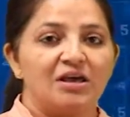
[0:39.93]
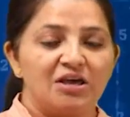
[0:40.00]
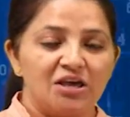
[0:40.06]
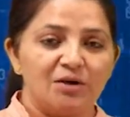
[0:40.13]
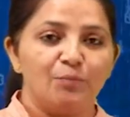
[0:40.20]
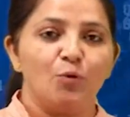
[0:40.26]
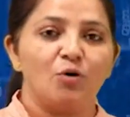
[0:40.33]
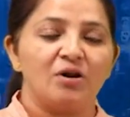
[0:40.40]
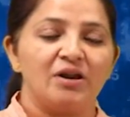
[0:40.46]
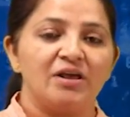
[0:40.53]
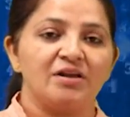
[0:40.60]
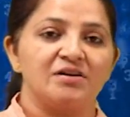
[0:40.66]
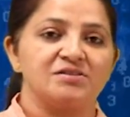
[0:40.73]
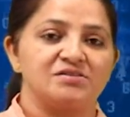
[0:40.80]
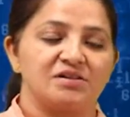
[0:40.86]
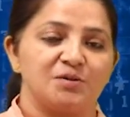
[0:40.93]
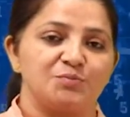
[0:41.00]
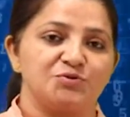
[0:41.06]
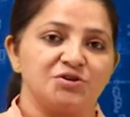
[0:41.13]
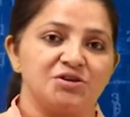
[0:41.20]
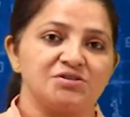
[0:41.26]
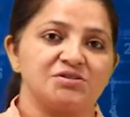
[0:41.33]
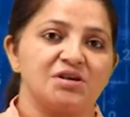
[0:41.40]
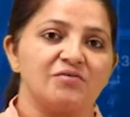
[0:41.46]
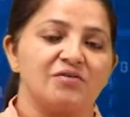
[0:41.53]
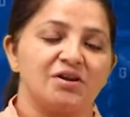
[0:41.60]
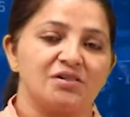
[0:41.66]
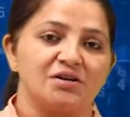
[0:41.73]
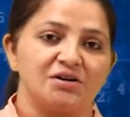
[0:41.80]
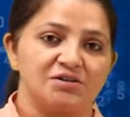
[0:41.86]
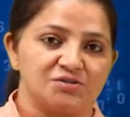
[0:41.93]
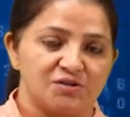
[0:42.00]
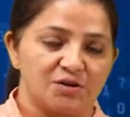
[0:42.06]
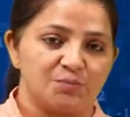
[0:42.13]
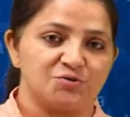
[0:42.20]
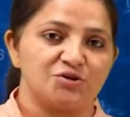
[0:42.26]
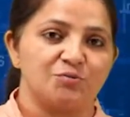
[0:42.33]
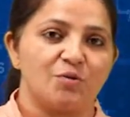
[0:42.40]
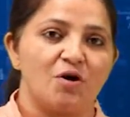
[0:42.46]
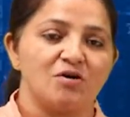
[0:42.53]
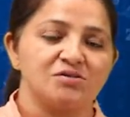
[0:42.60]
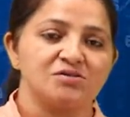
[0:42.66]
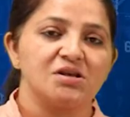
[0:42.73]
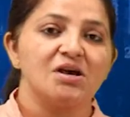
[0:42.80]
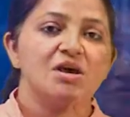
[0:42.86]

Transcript: E-book link description is given in the description box.